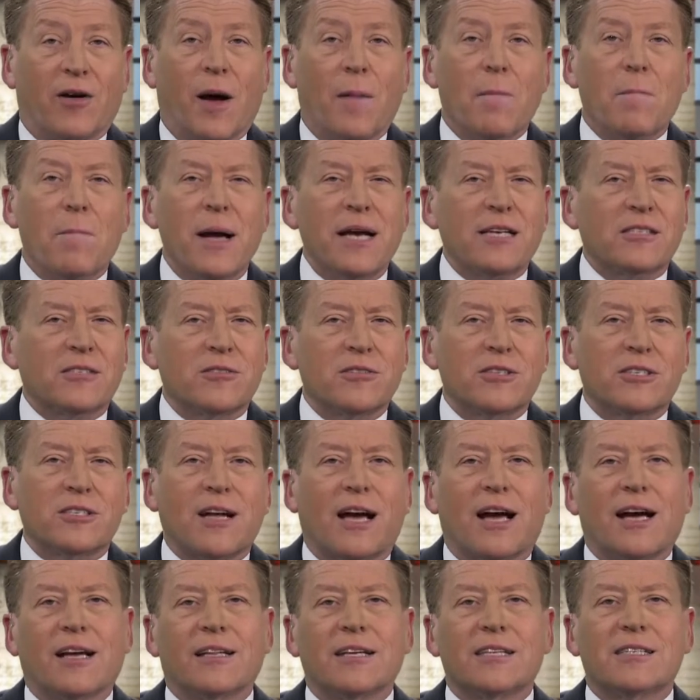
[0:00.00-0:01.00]
a master
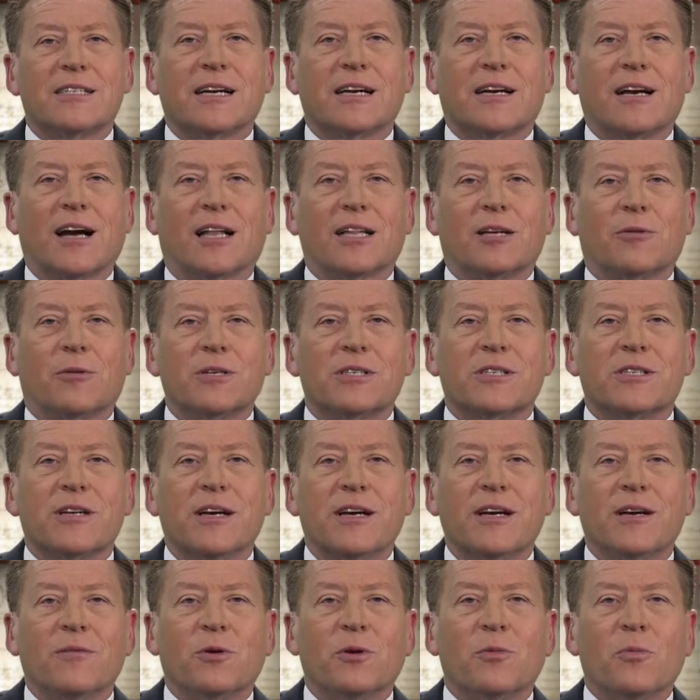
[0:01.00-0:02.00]
stylist and colorist
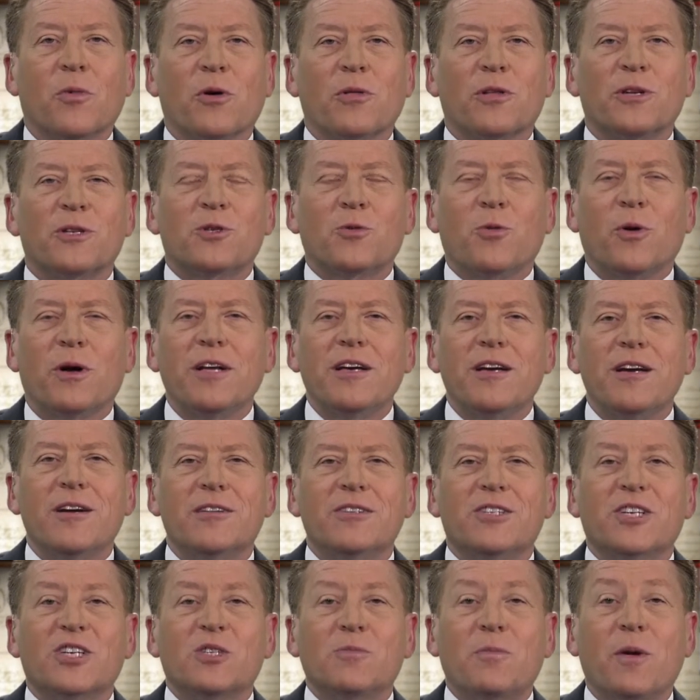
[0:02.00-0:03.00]
with more than 20
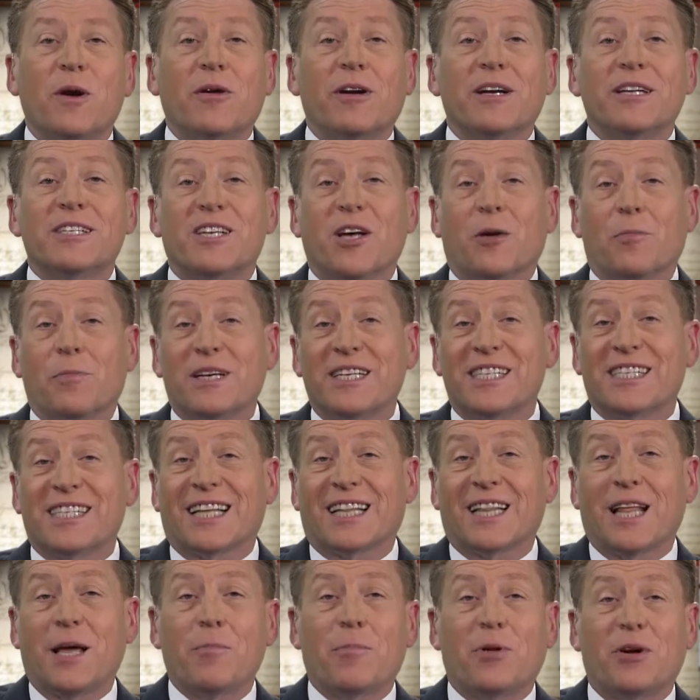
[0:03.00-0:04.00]
years' experience helping
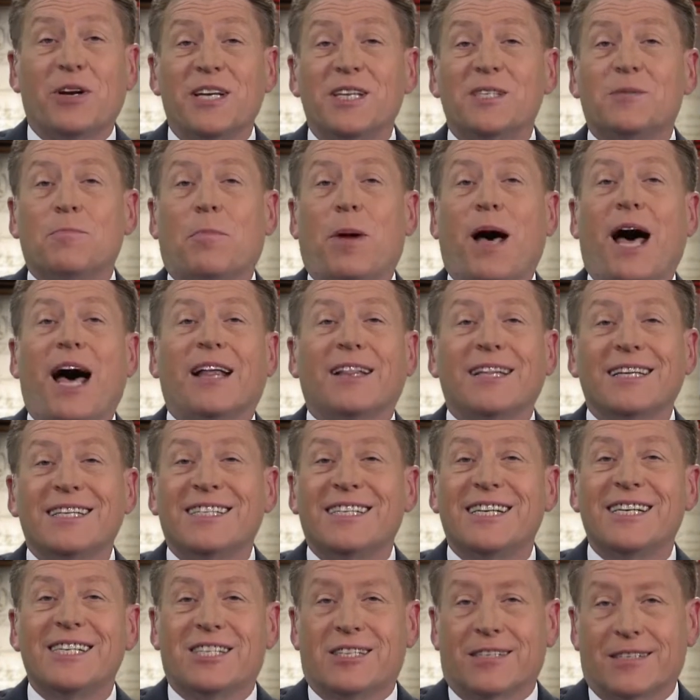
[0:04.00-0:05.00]
celebrities,
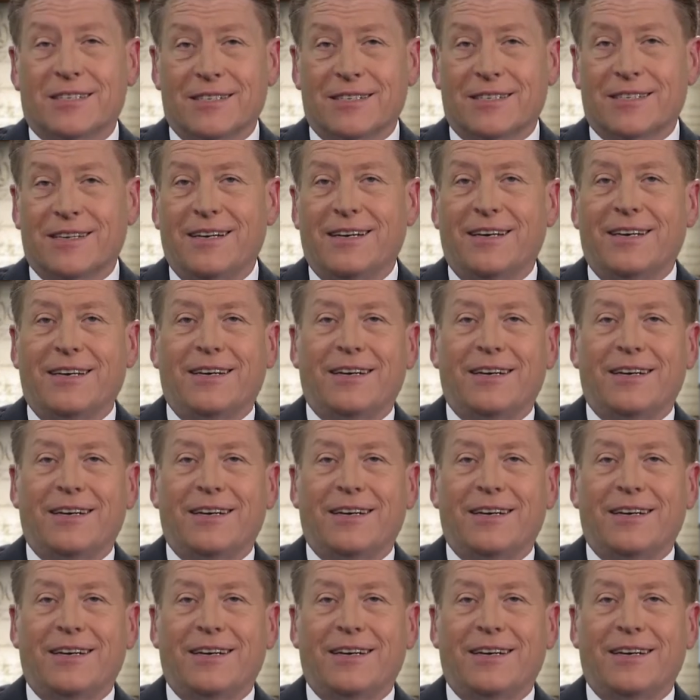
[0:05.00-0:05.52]
politicians,